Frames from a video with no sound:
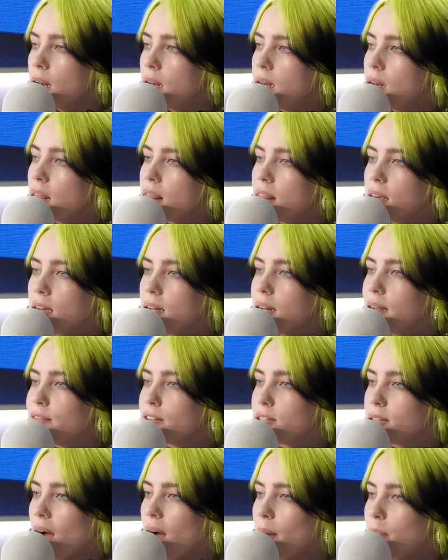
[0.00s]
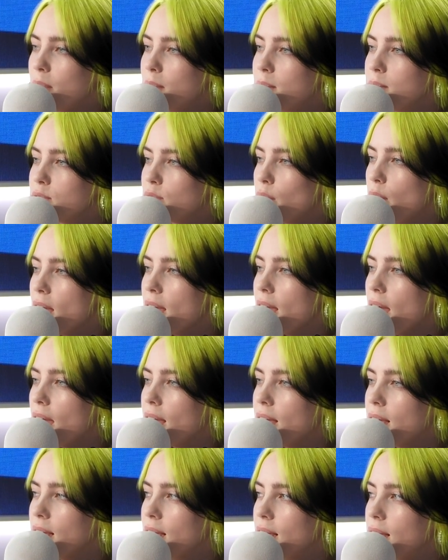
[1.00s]
nothing could ever top him. So I,
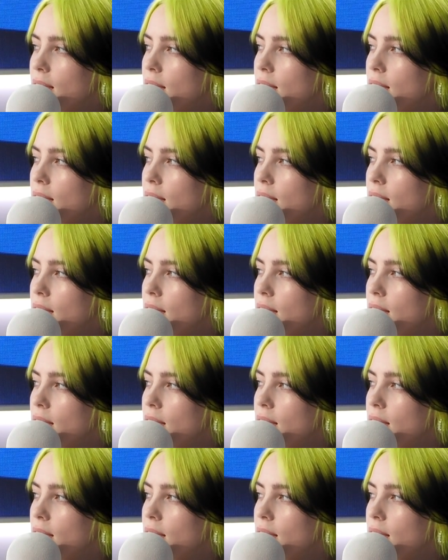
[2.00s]
I